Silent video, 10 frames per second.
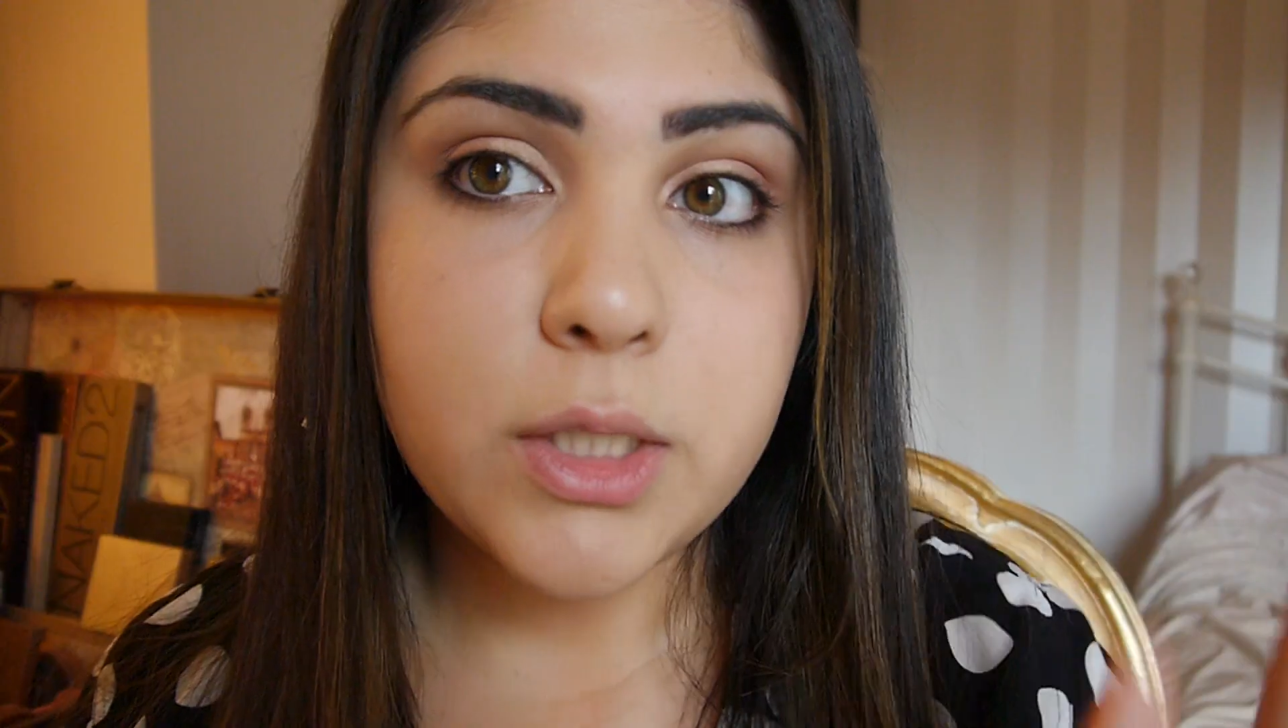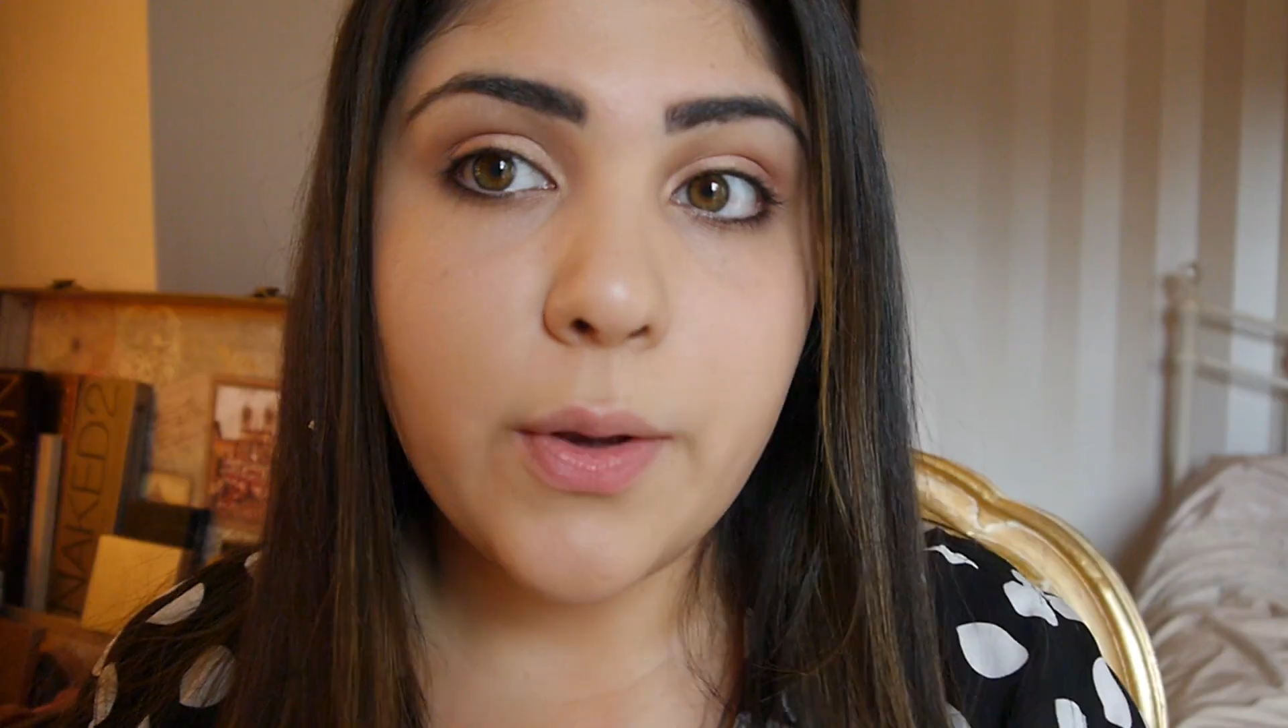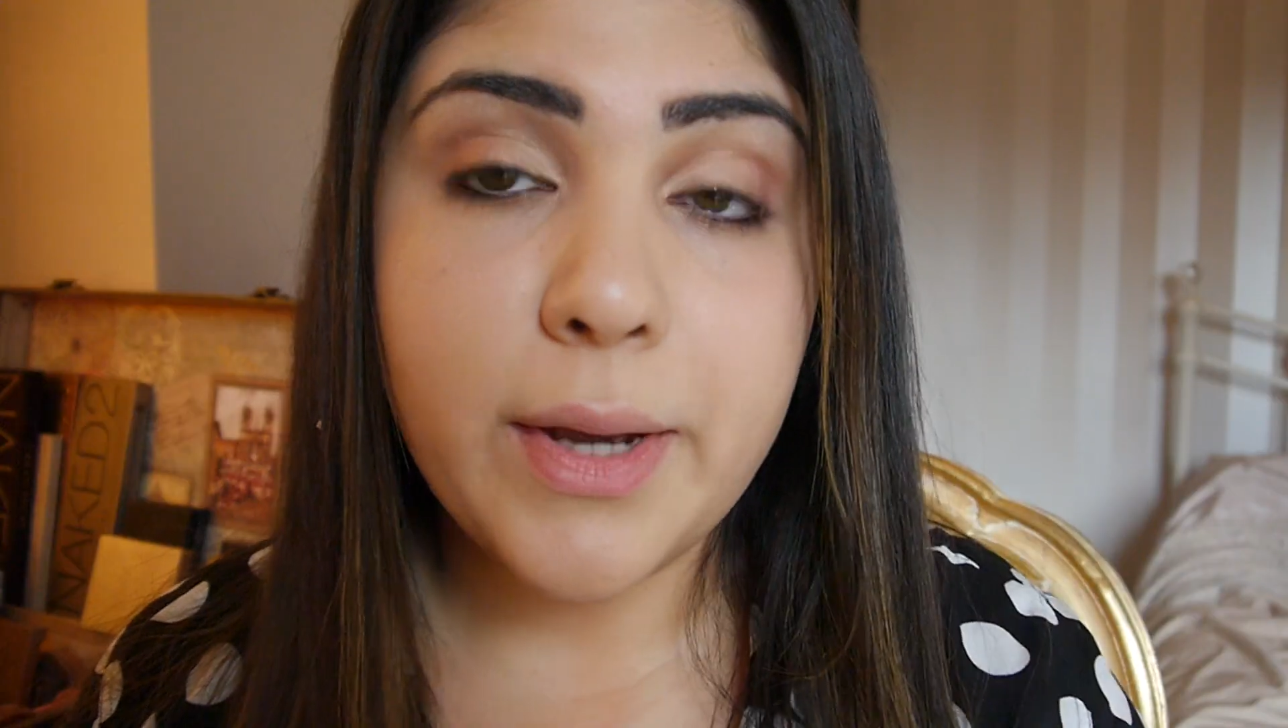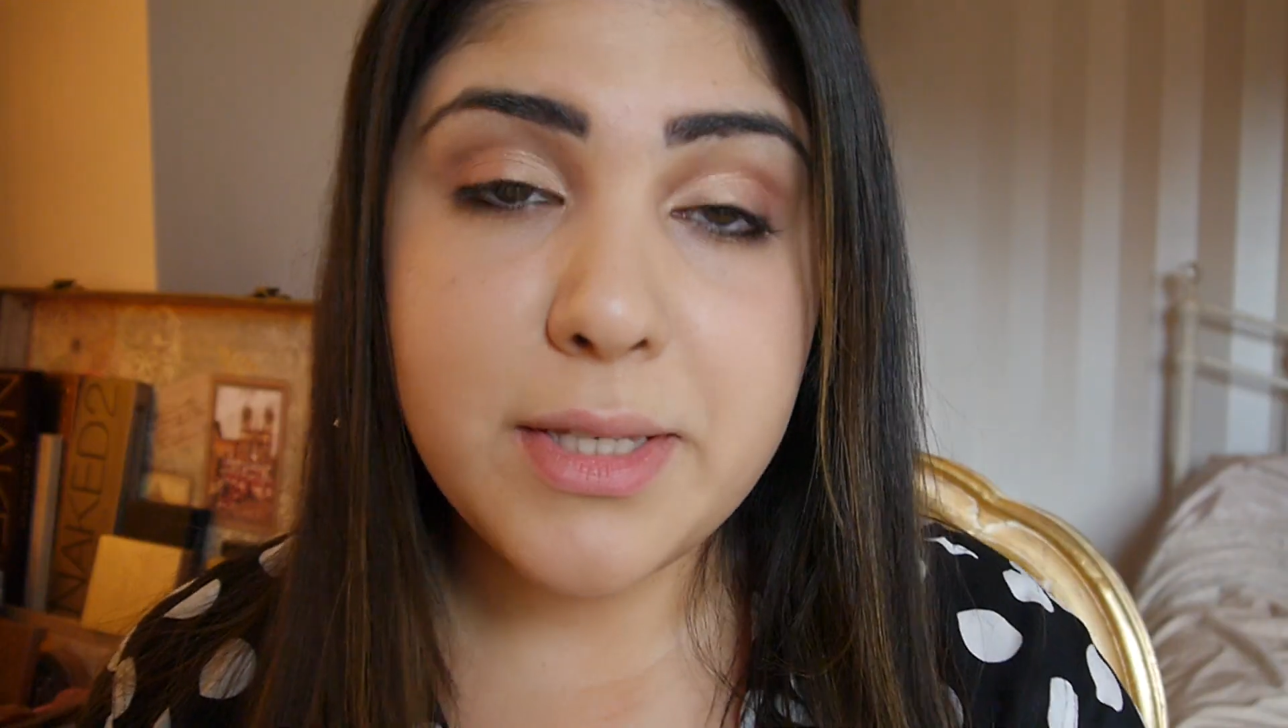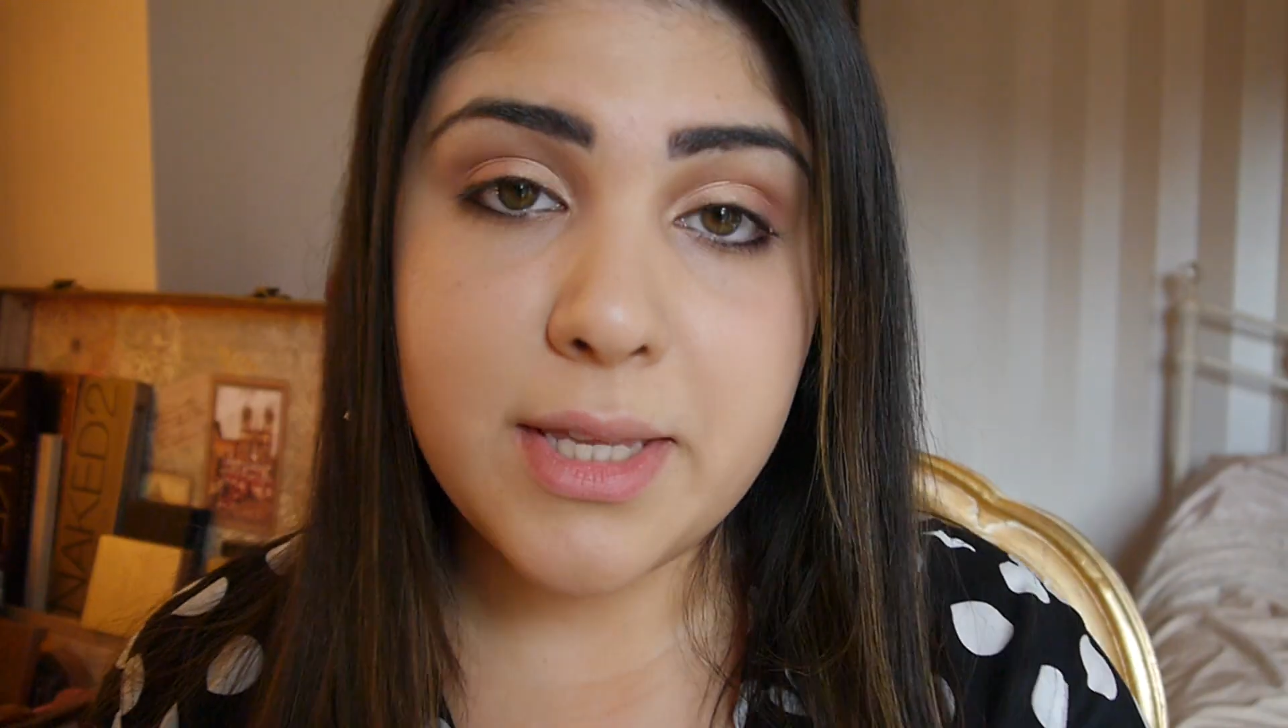
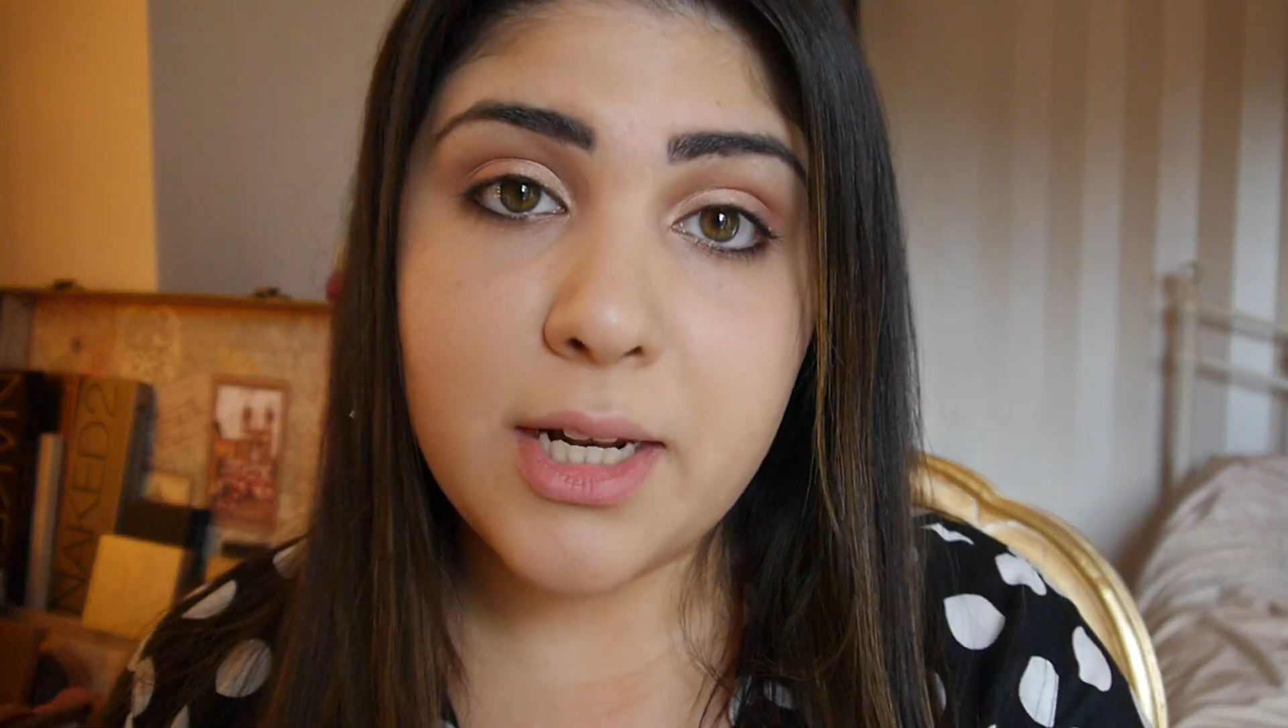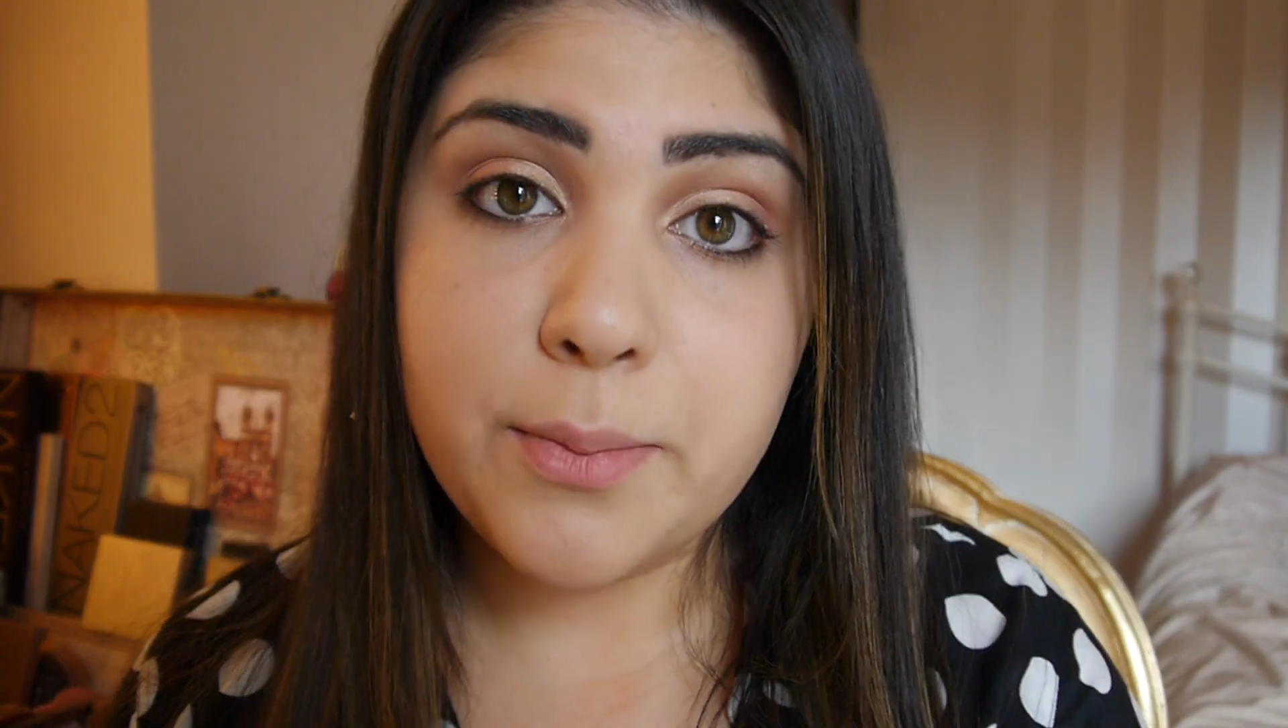So as I said,